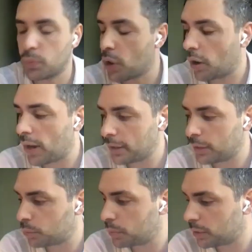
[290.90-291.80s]
got
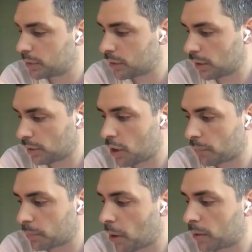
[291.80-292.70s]
lucky to be in a lot
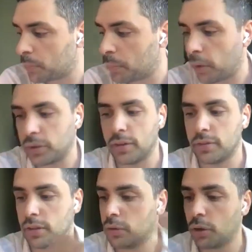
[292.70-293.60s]
of
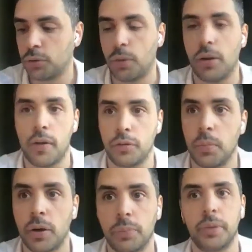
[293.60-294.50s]
podcasts and talk to a lot of
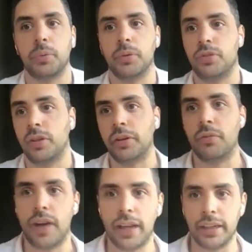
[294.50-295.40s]
smart people in
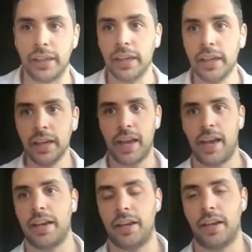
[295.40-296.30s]
Silicon Valley
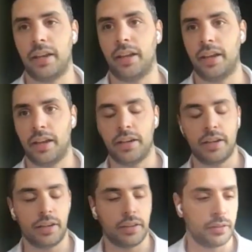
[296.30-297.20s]

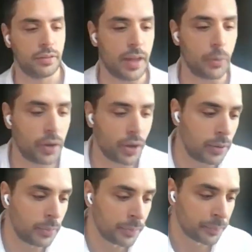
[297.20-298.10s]
and South
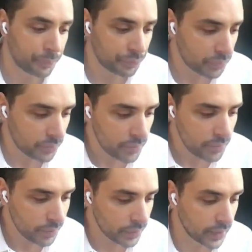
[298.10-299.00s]
Cal
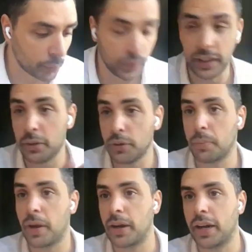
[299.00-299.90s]
that really knows
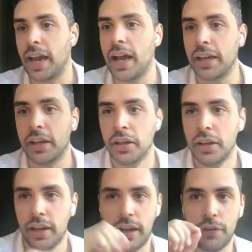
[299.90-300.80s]
about AI.
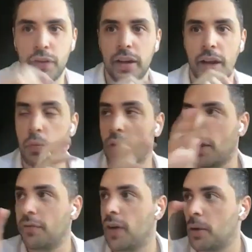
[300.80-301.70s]
And I think what
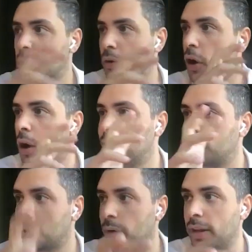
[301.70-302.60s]
I found a
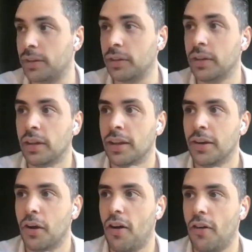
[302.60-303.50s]
common trend
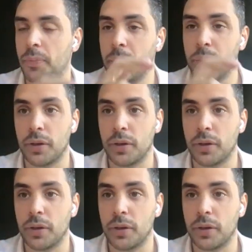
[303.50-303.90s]
people